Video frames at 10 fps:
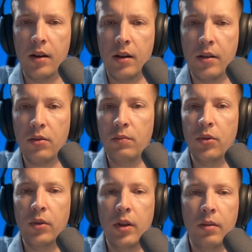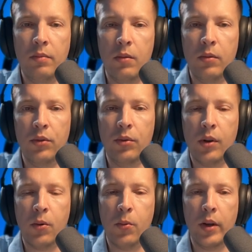So today I will do a
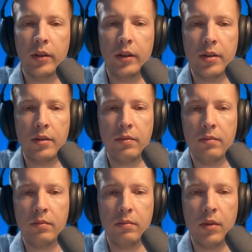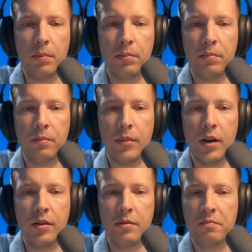quick test,
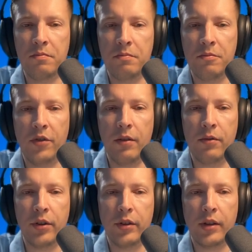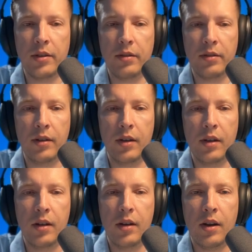my favorite test.
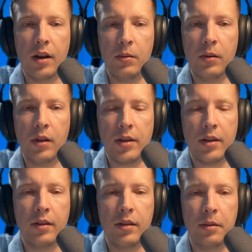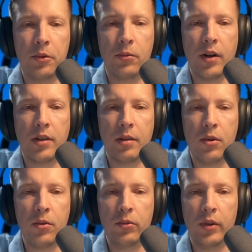I will ask LLM to write some
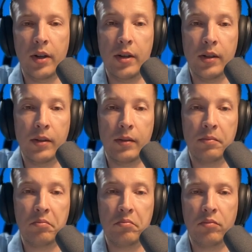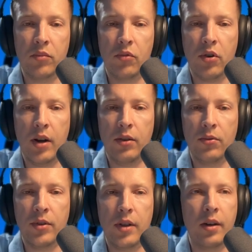code and try to
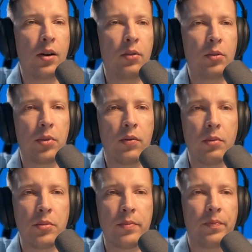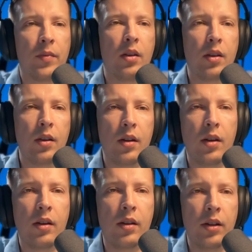see how it performs.
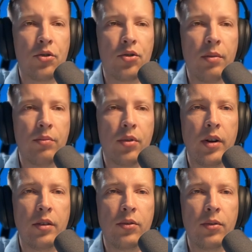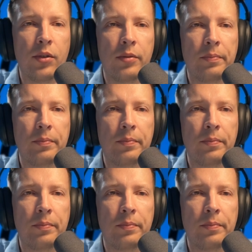Let's jump right into it.